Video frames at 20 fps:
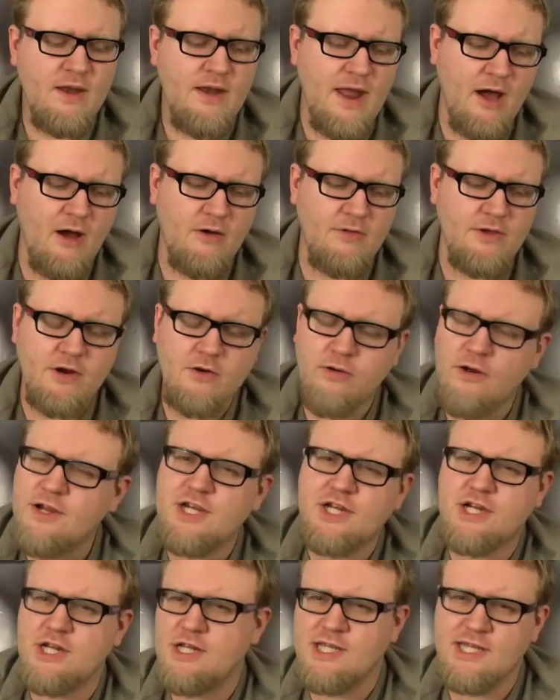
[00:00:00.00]
Now, the
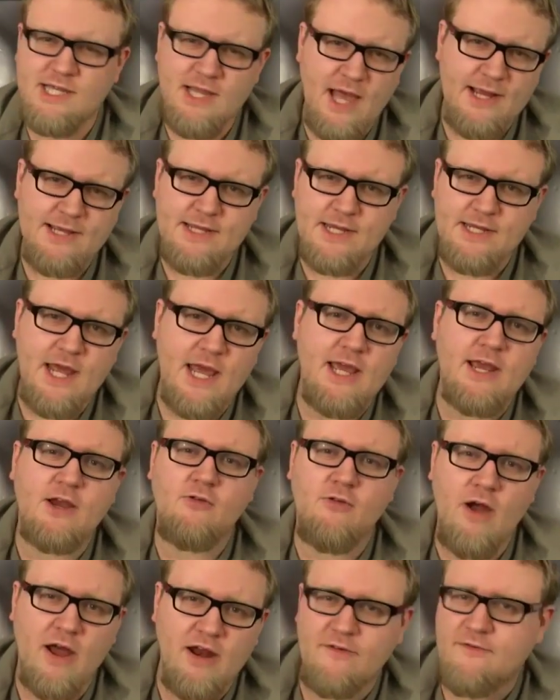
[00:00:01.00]
Christians like to take
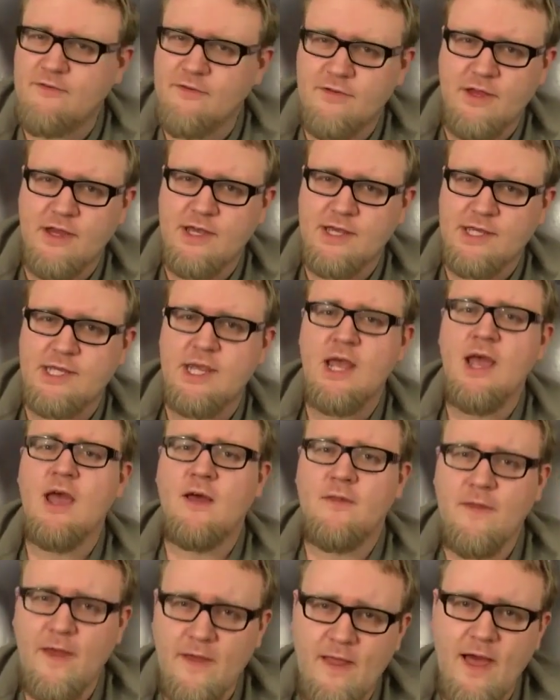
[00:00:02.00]
credit for this.
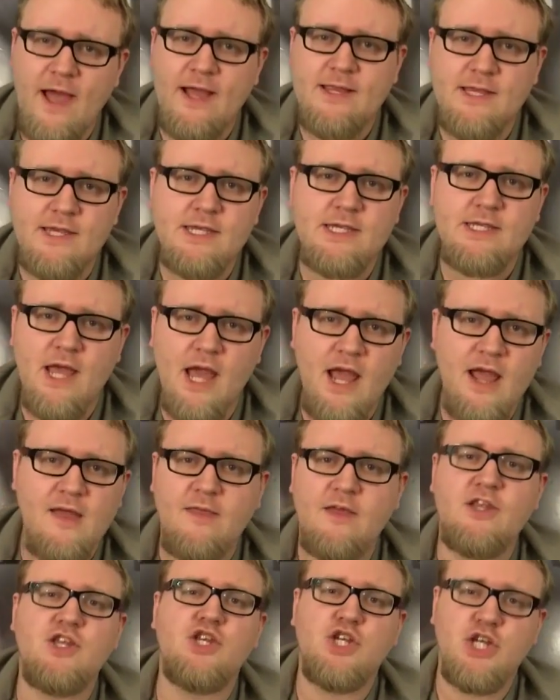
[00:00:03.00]
They like to say
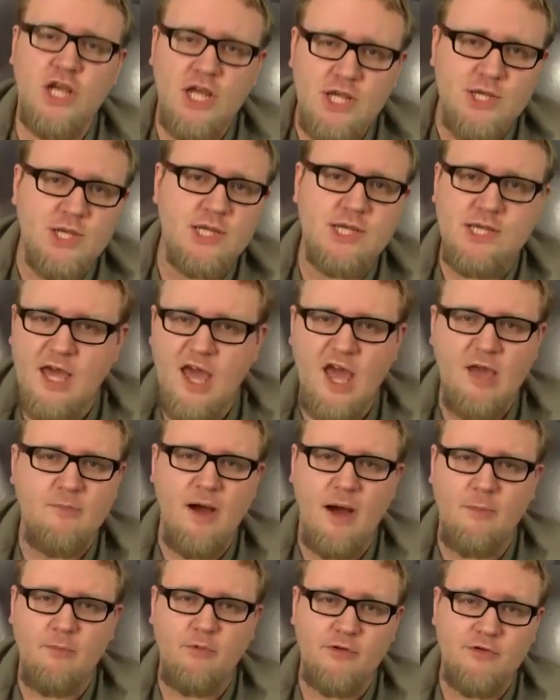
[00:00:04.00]
that Jesus
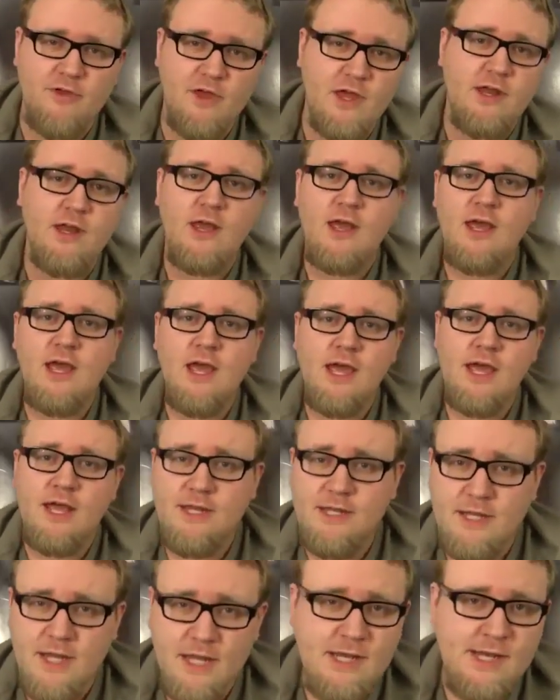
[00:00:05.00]
came up with it.
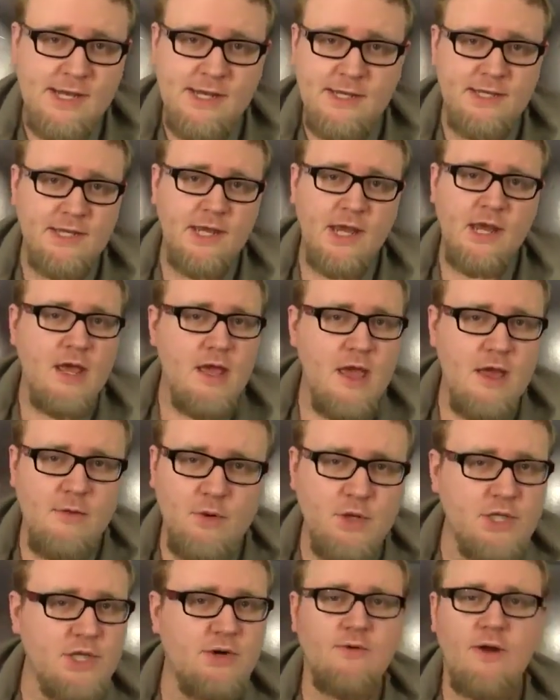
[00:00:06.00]
He didn't. It
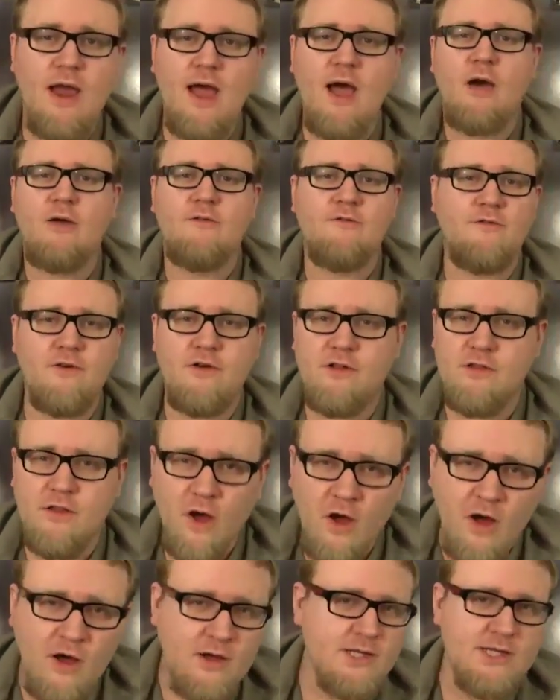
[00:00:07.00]
was around for a
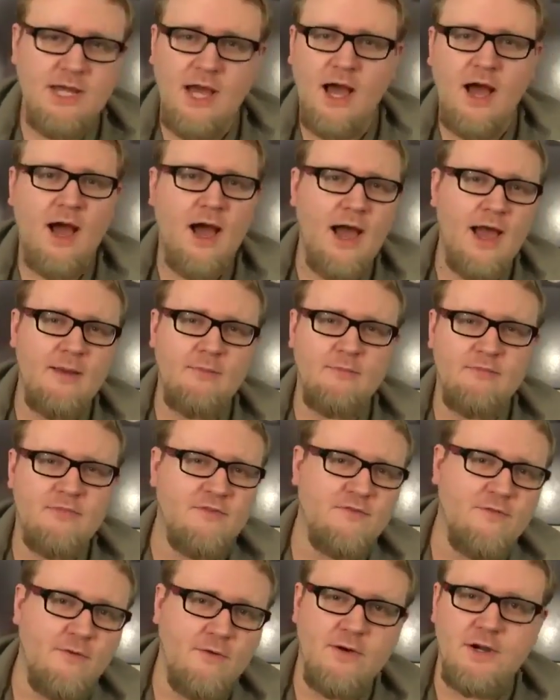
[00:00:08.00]
long time
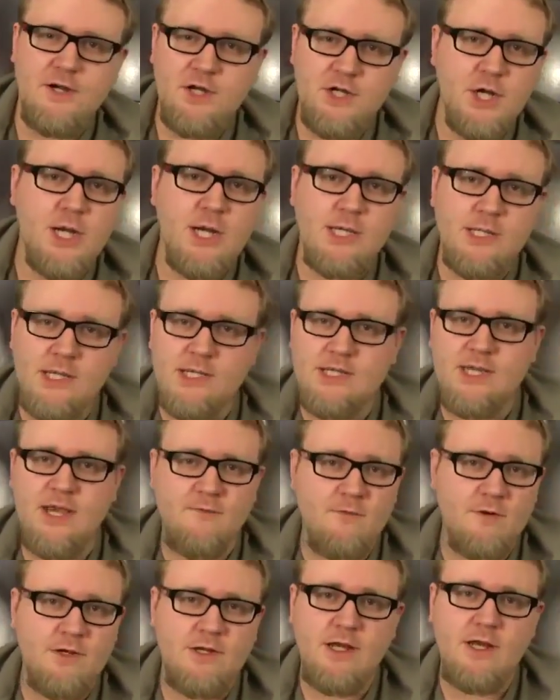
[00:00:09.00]
before Jesus
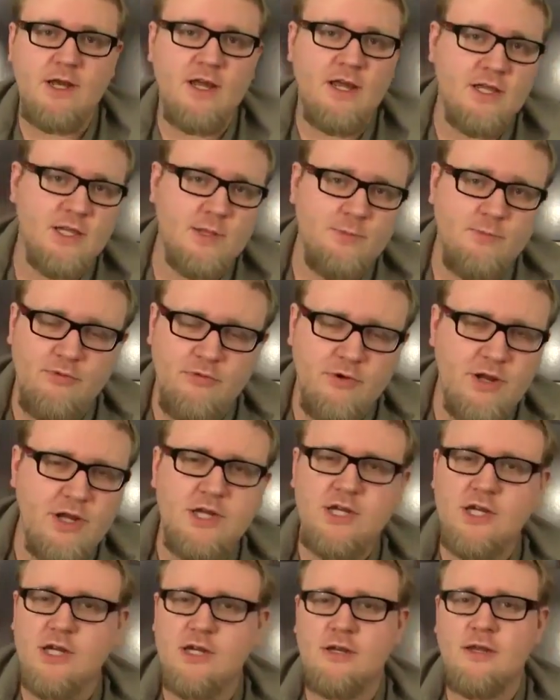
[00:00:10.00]
ever did his
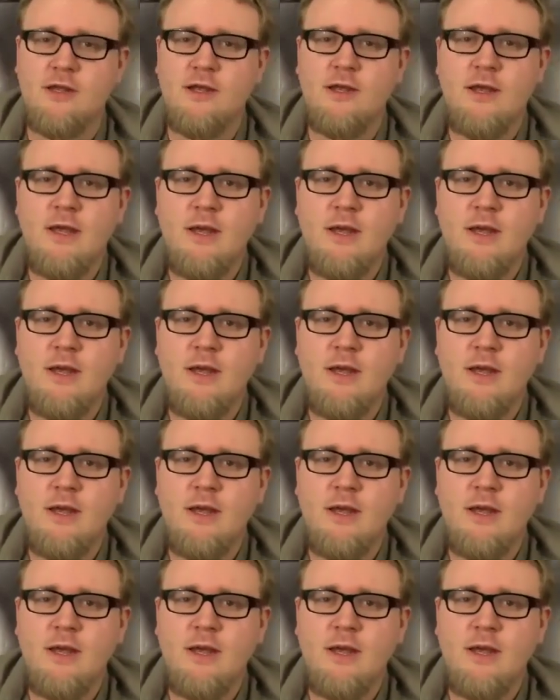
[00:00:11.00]
preaching.